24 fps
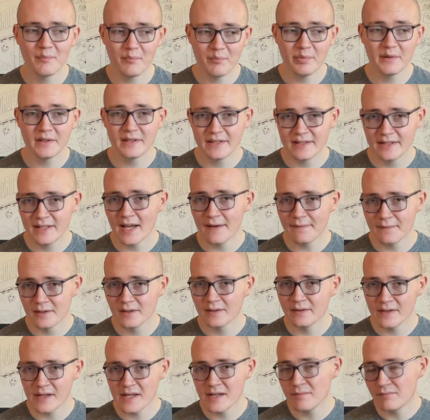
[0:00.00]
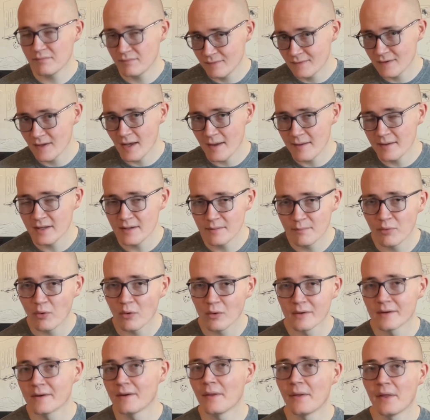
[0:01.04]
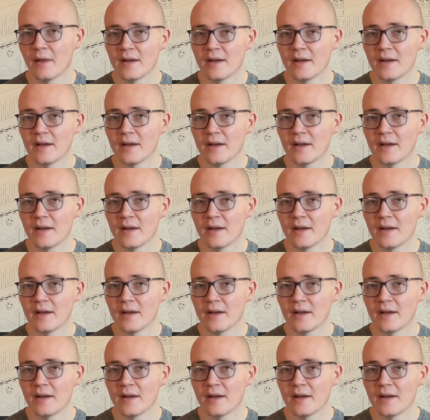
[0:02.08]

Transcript: but definitely an important